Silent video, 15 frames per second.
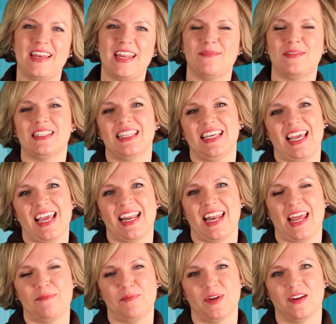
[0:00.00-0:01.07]
my name is Leigh Ann
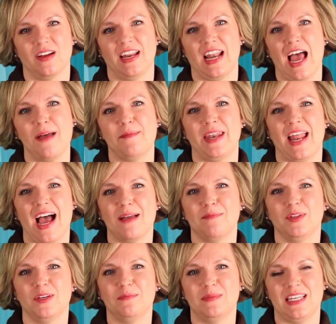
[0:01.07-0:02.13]
Napier and I'm an
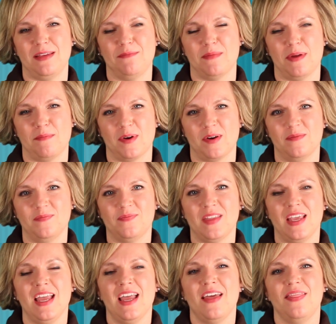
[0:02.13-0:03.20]
iBloom team member.
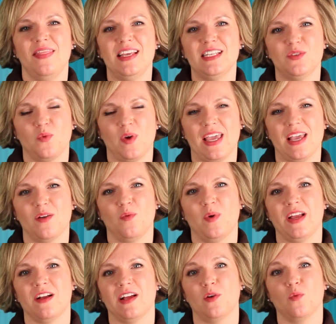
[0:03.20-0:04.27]
This week
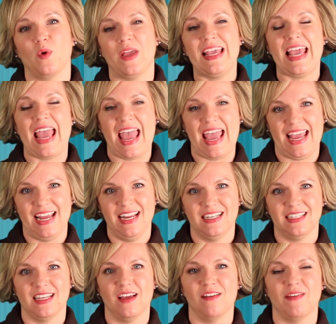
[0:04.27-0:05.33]
we are in week
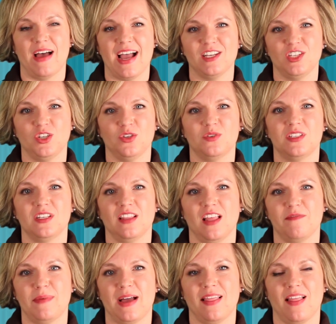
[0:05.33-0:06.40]
8 of I Choose to
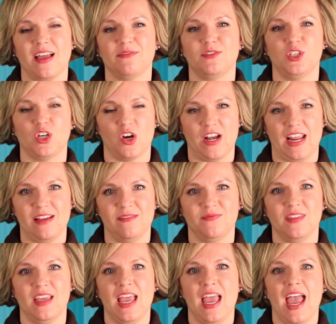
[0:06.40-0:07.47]
Love My Life Journey
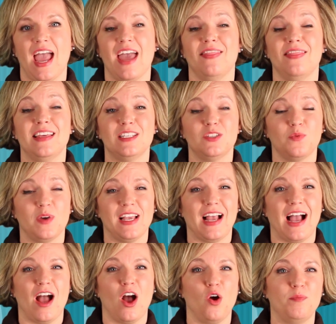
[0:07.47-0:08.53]
and this week
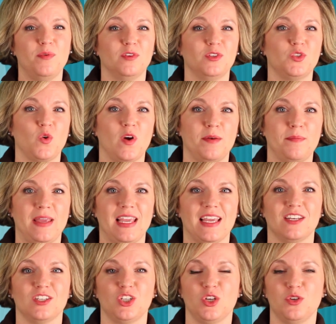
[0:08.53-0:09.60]
I hope you'll join me
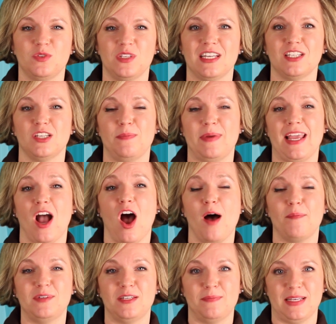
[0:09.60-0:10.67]
in choosing to be
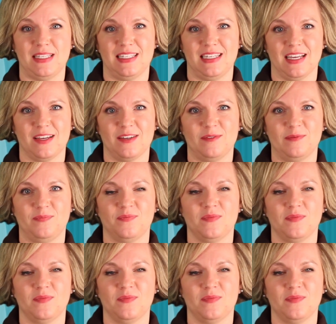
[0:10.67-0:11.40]
optimistic.